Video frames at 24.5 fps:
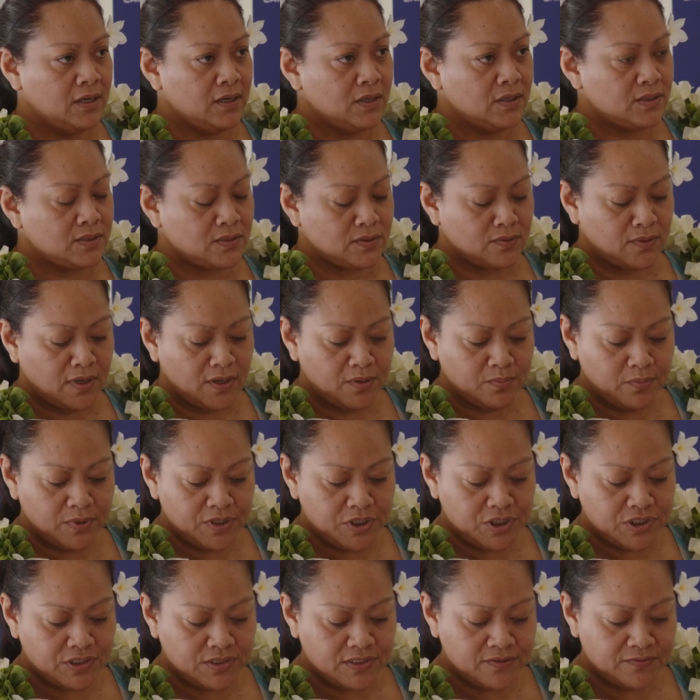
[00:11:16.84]
So I
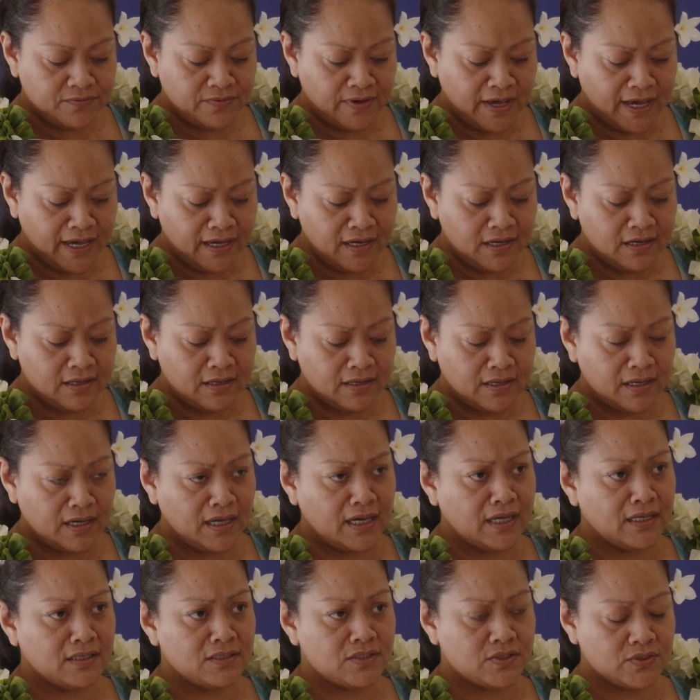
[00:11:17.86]
wish to thank
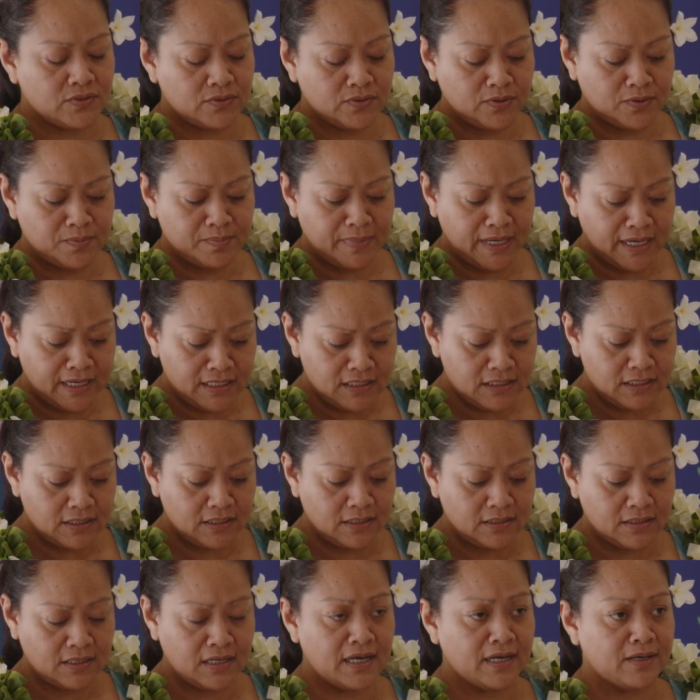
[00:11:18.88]
and to commend
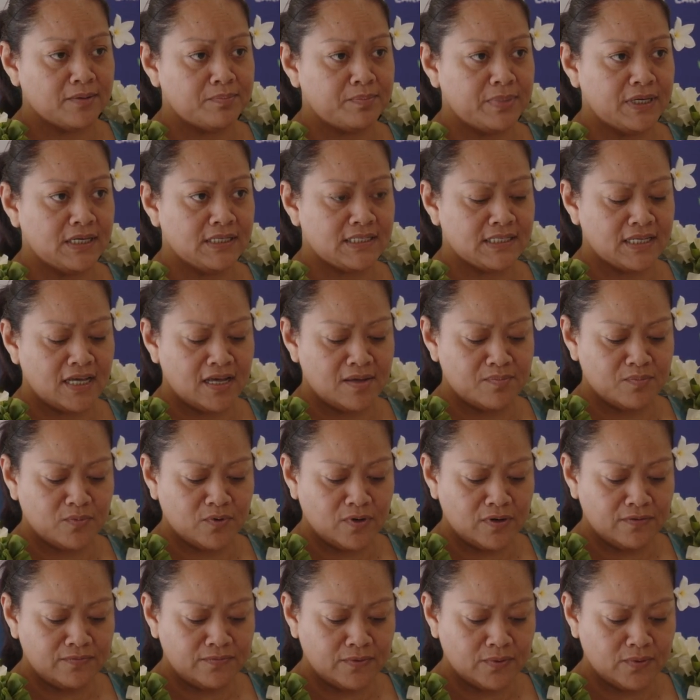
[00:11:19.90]
the Lakapi
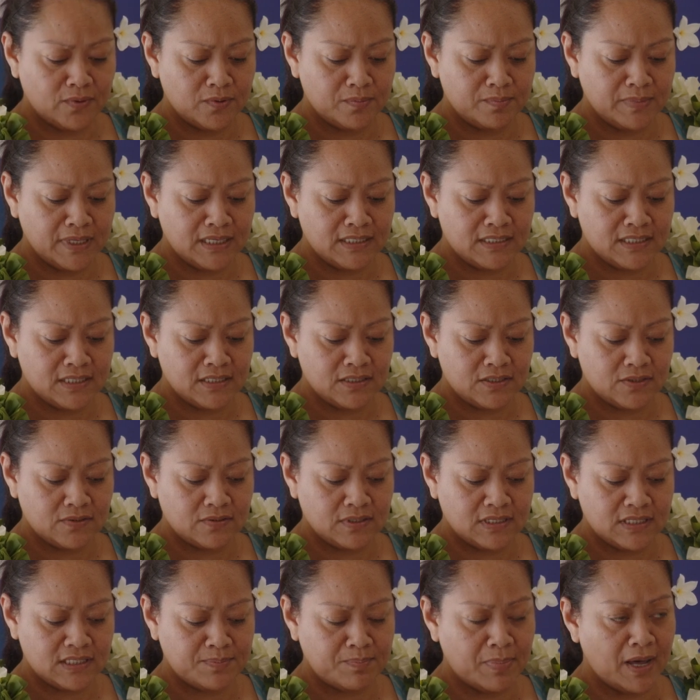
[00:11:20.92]
Samoa for committing to
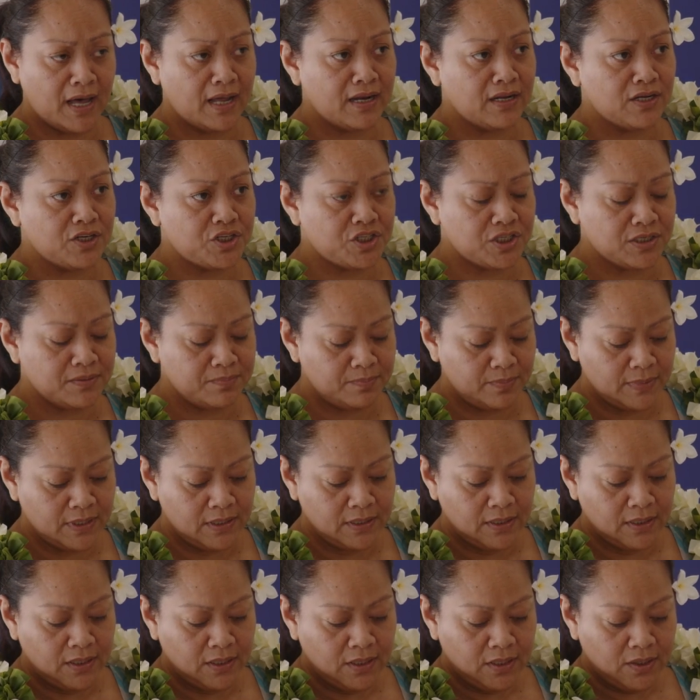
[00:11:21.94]
this partnership,
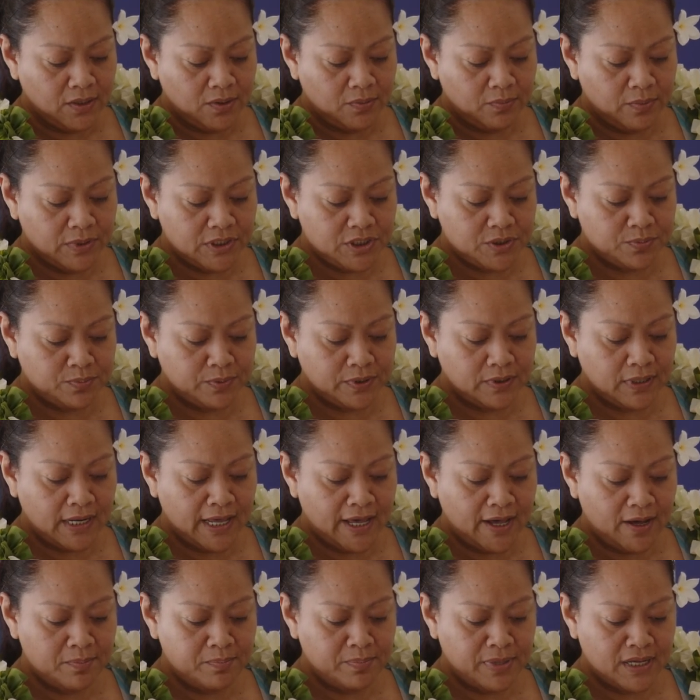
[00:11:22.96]
which will
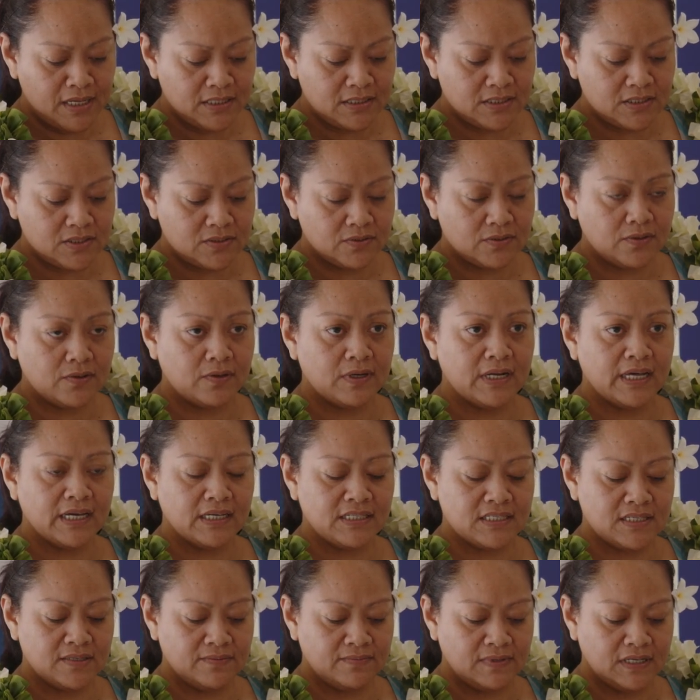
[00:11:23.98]
help us to
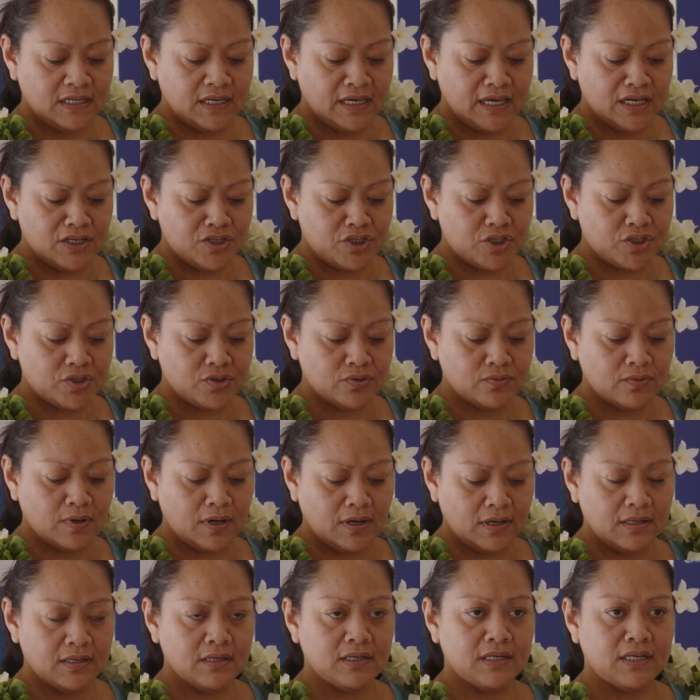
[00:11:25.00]
collectively
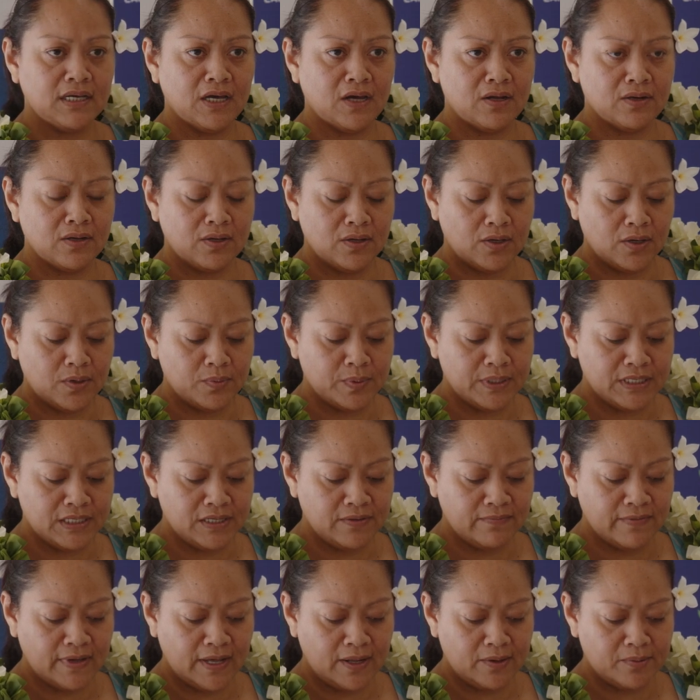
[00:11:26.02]
ensure the ongoing
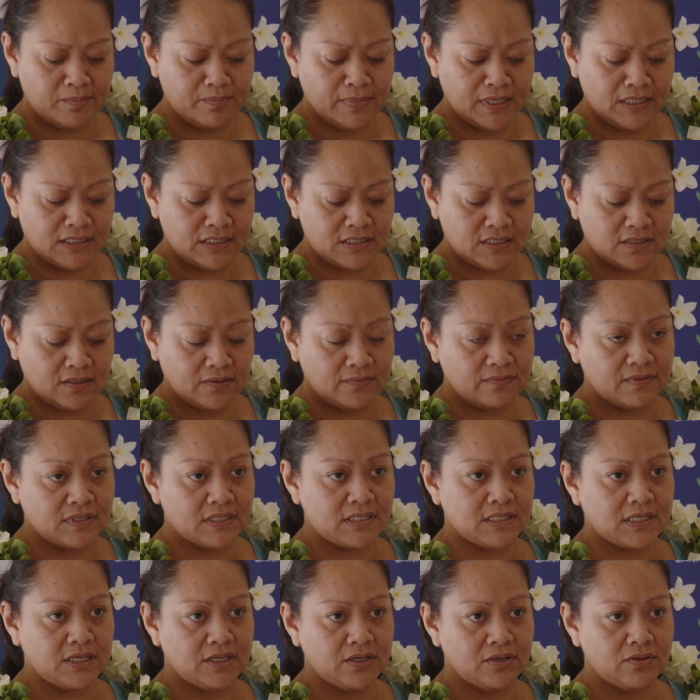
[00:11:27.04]
development of the
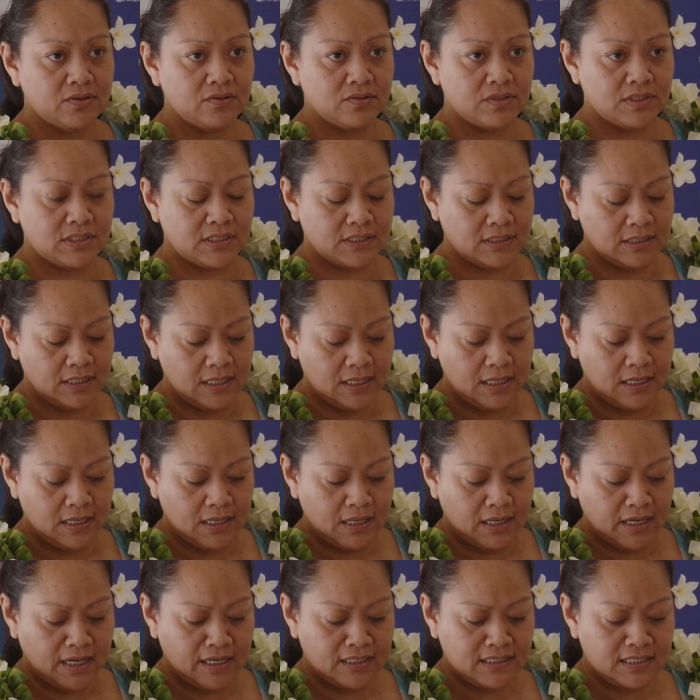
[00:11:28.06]
skills
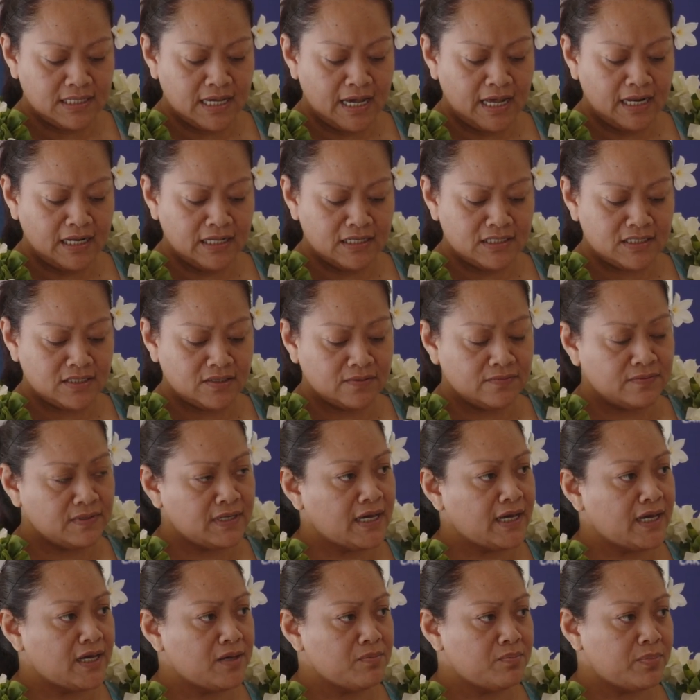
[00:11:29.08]
and talents of
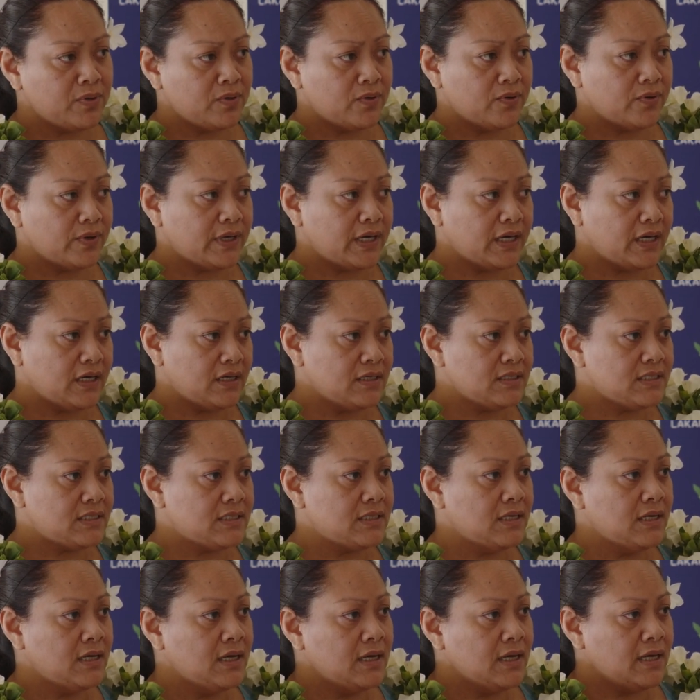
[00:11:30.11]
their employees
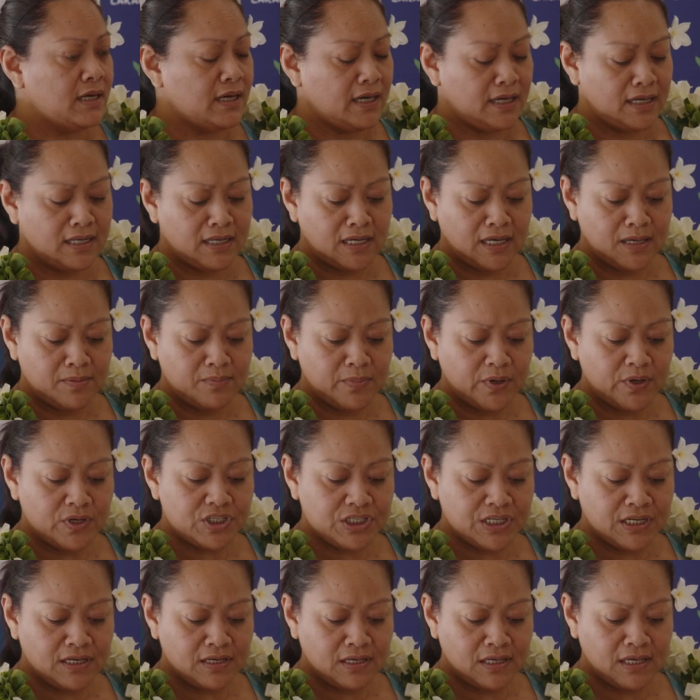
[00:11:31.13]
and the
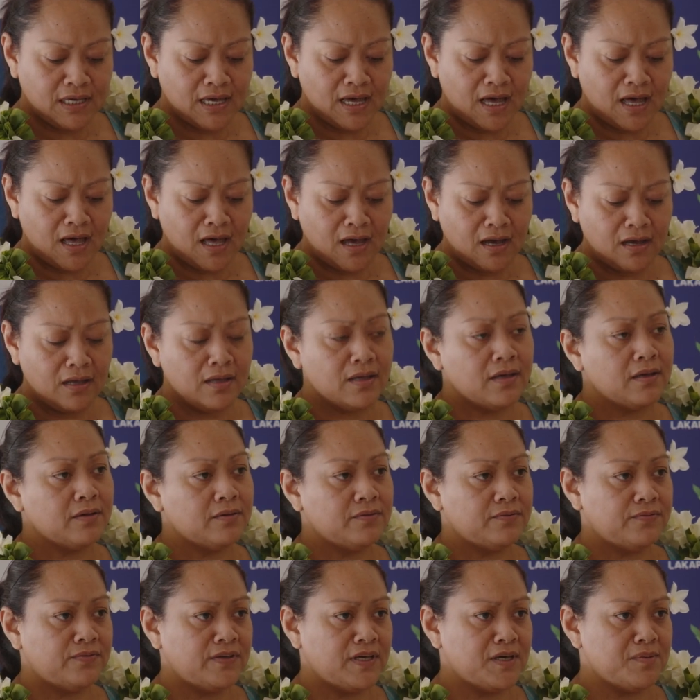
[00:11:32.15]
emerging young
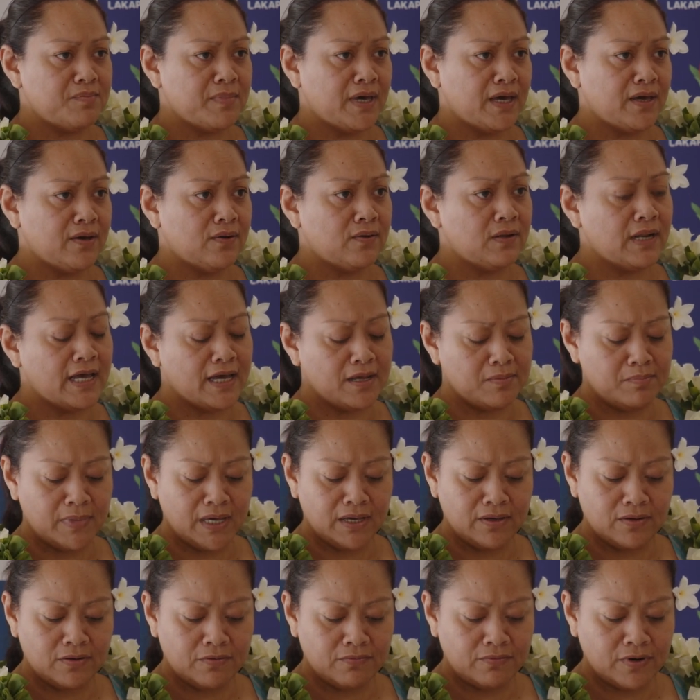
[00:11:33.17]
female and
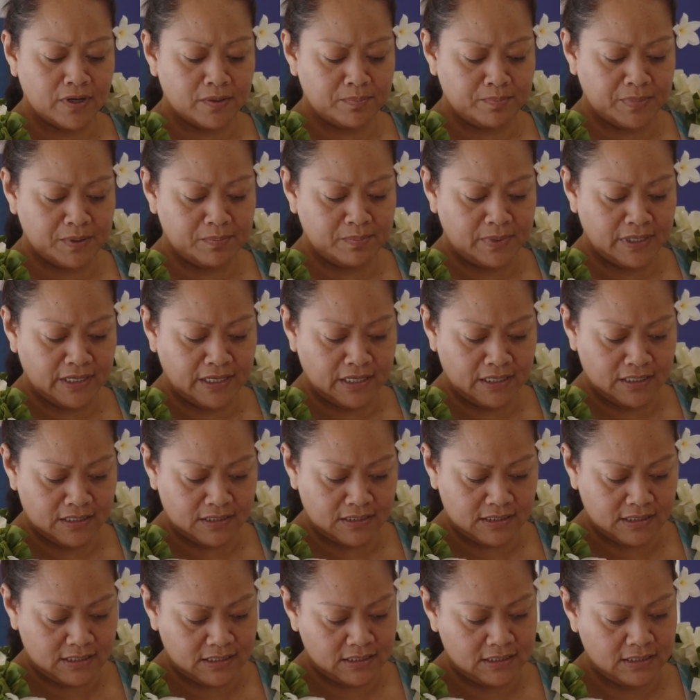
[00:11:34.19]
male rugby
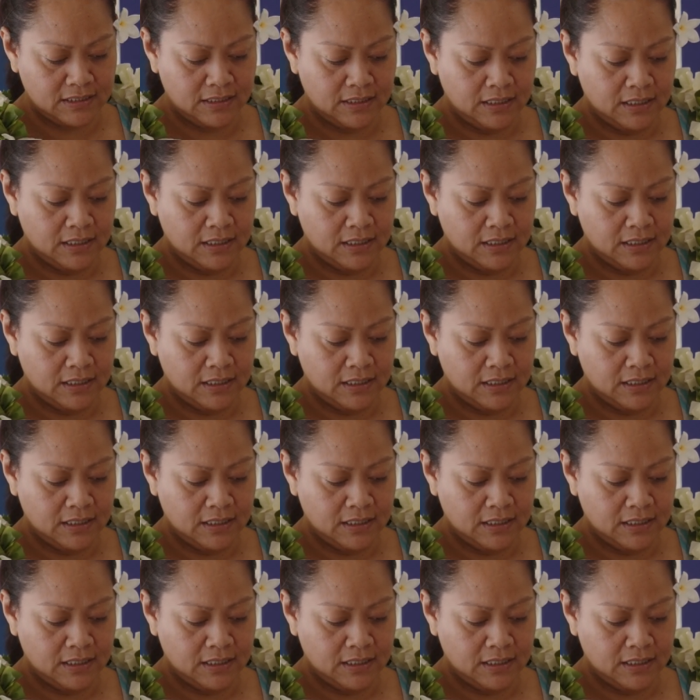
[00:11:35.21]
players.